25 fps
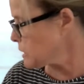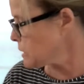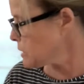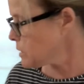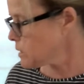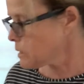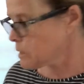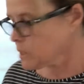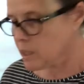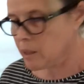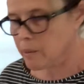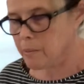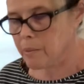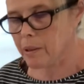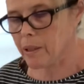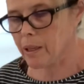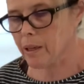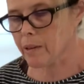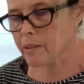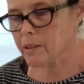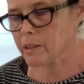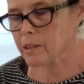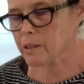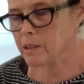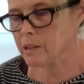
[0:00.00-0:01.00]
seam
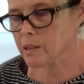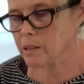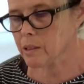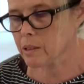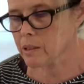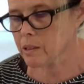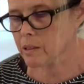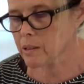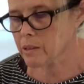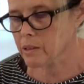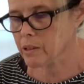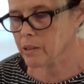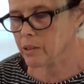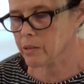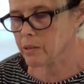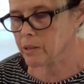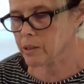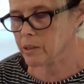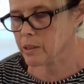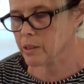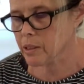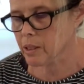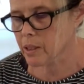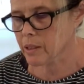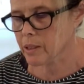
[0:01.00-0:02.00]
allowance, so it's
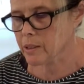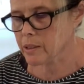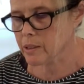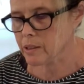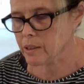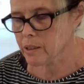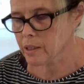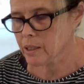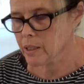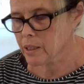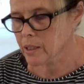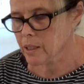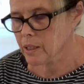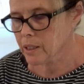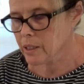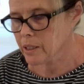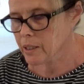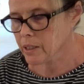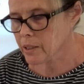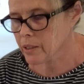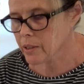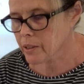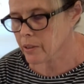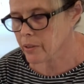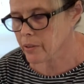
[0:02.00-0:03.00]
not
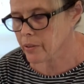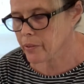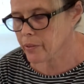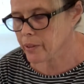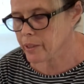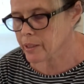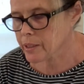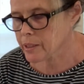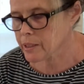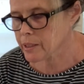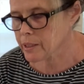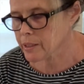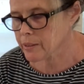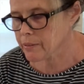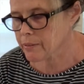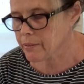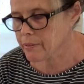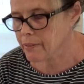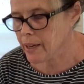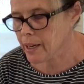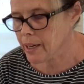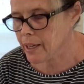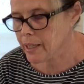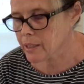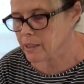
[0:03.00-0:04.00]
crazy
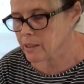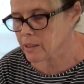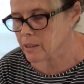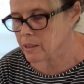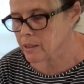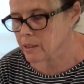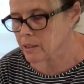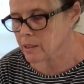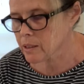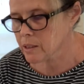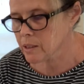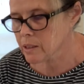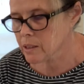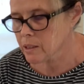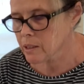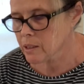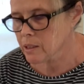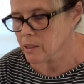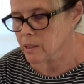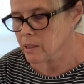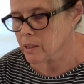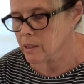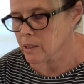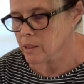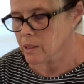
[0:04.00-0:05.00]
fat.
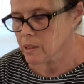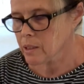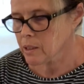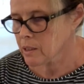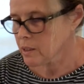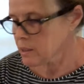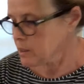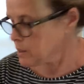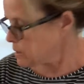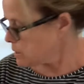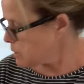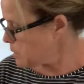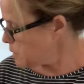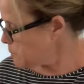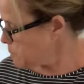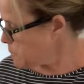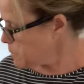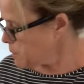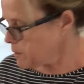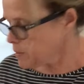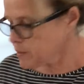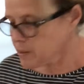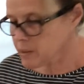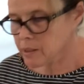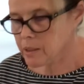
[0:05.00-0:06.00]
Seam
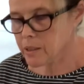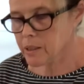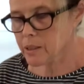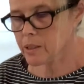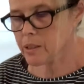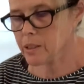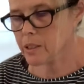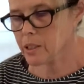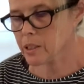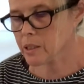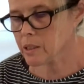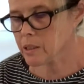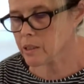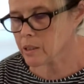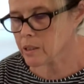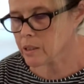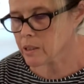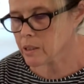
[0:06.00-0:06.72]
allowance is just,